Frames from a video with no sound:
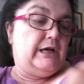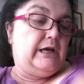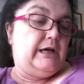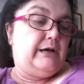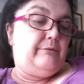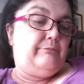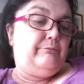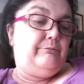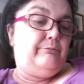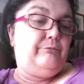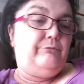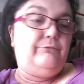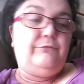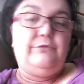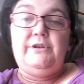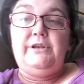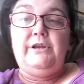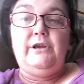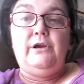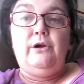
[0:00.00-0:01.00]
um,
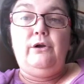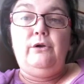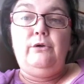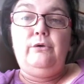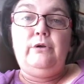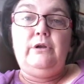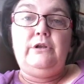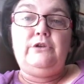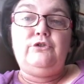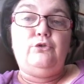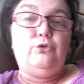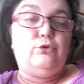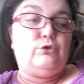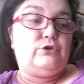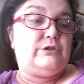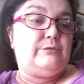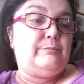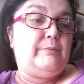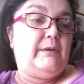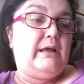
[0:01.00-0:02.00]
video. It
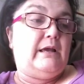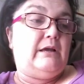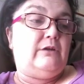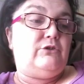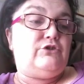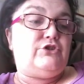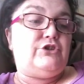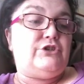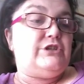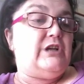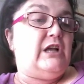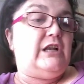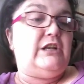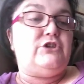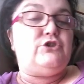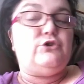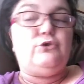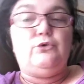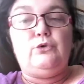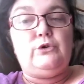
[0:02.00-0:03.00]
talks about, she's
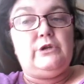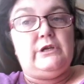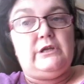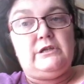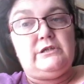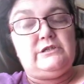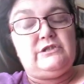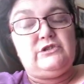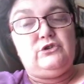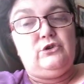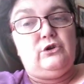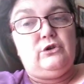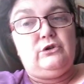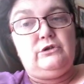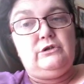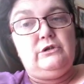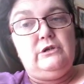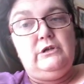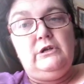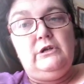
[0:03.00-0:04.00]
only talking, it's not,